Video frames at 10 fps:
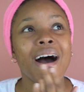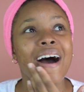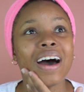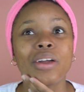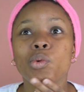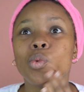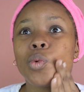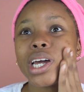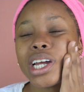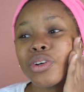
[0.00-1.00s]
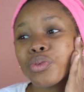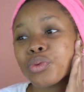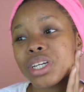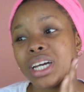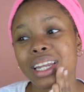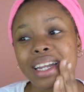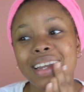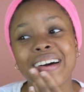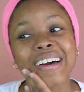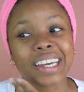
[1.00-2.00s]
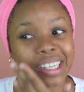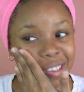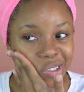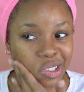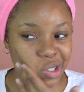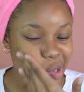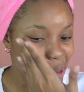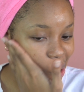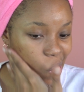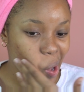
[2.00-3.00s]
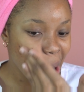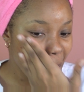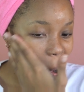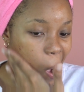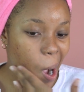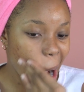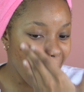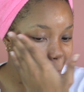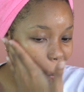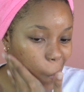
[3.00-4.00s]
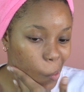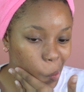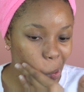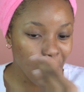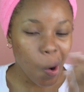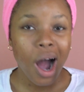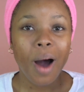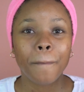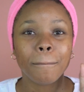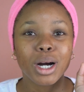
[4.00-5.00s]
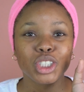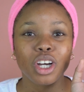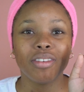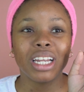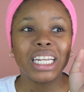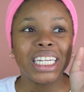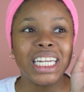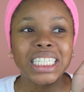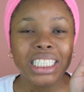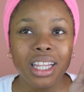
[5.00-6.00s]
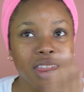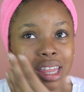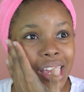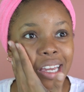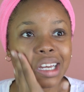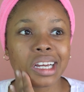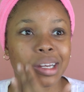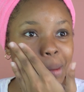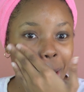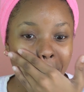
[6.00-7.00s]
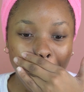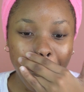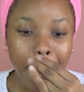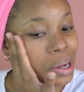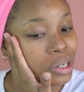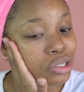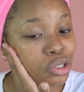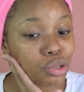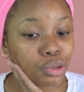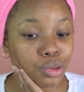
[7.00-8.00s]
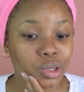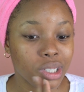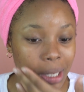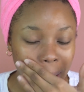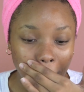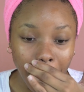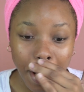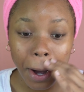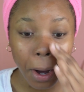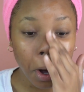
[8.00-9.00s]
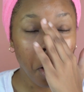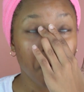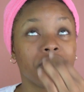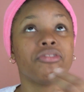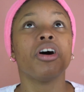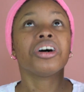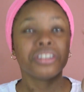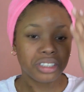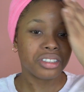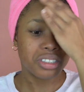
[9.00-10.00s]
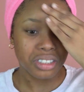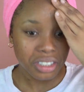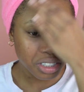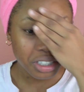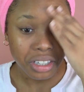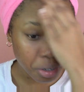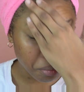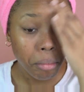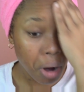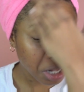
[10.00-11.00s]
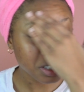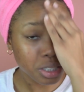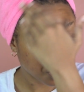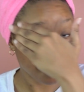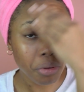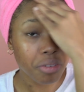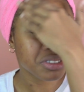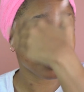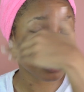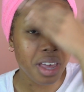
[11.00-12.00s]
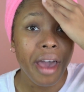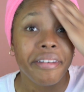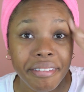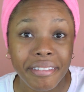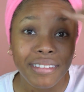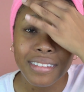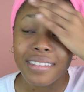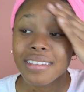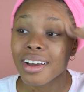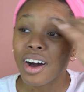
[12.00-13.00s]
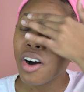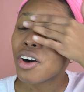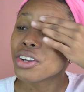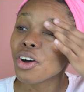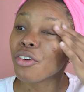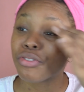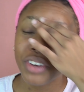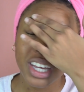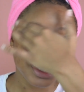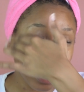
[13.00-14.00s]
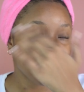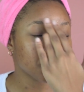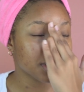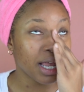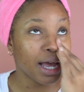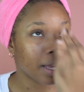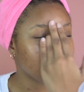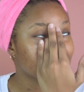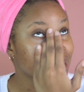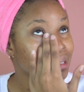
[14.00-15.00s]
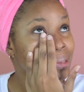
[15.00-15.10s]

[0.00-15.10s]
And when I realized how much of a little thing truly covers a multitude of skin on your face, I was like,